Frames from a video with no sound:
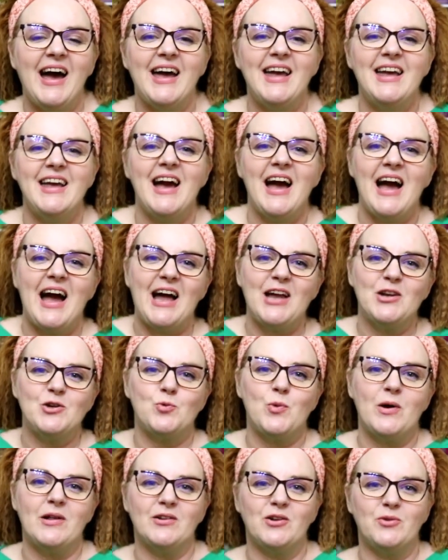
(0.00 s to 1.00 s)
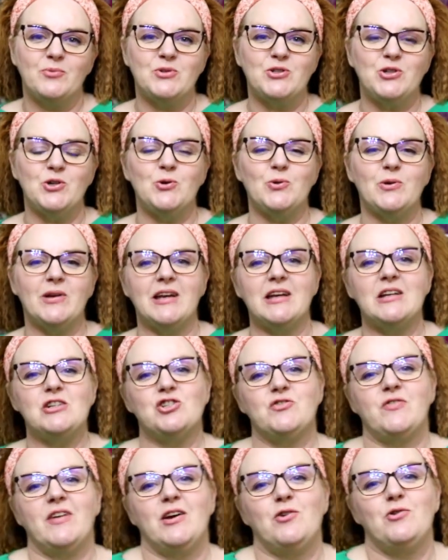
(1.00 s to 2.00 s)
Hi and welcome to
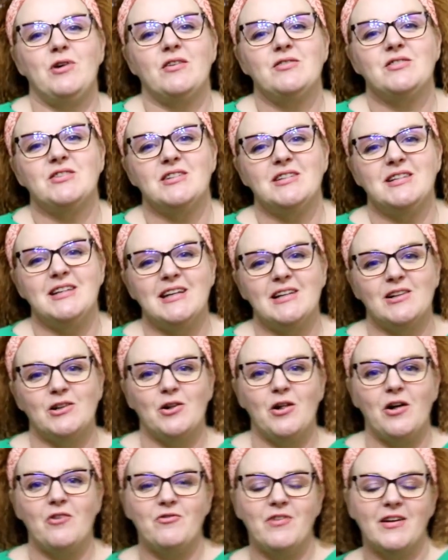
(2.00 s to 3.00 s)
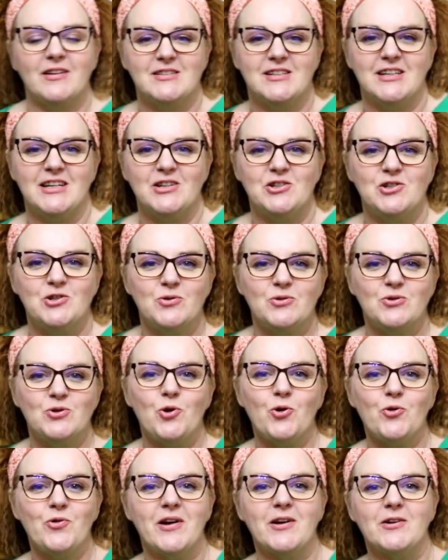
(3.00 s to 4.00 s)
Lincolnshire Fencrafts Needle Felting
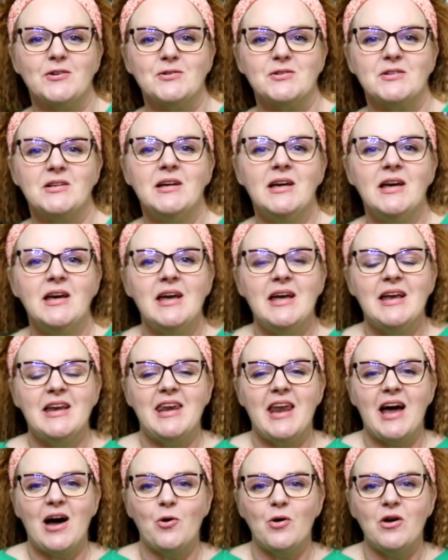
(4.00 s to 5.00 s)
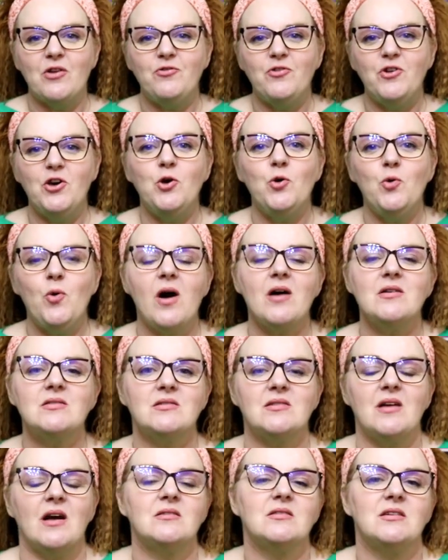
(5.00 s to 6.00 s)
Tutorials. Now if you are
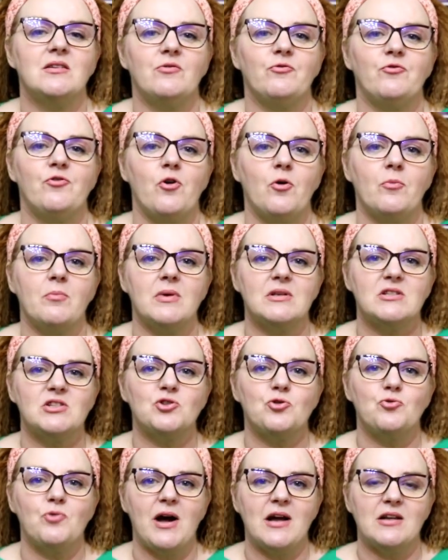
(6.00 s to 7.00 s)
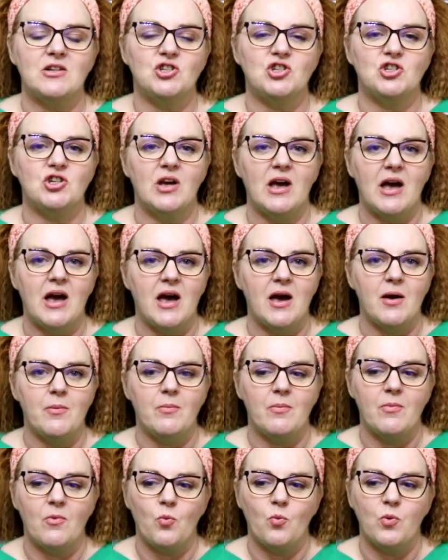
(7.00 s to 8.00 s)
starting from scratch
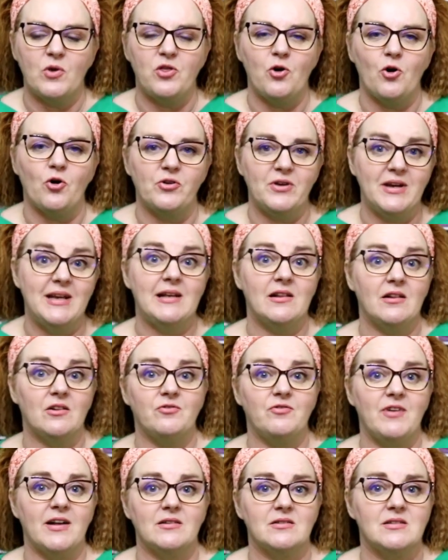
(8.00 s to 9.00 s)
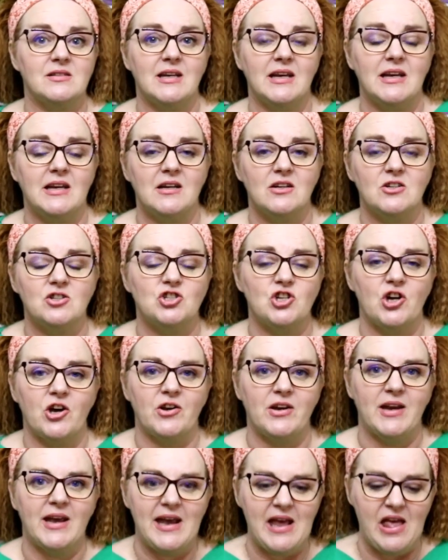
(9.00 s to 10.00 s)
with your needle felting
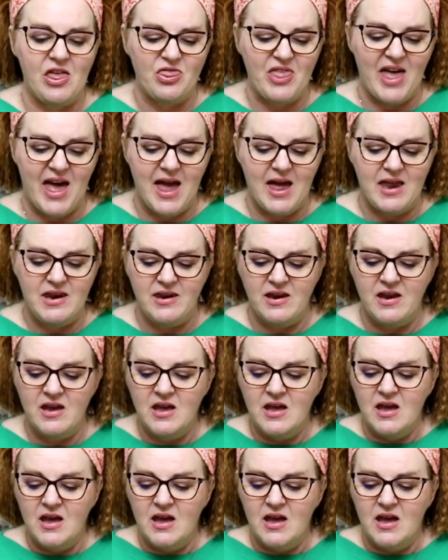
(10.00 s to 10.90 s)
journey, then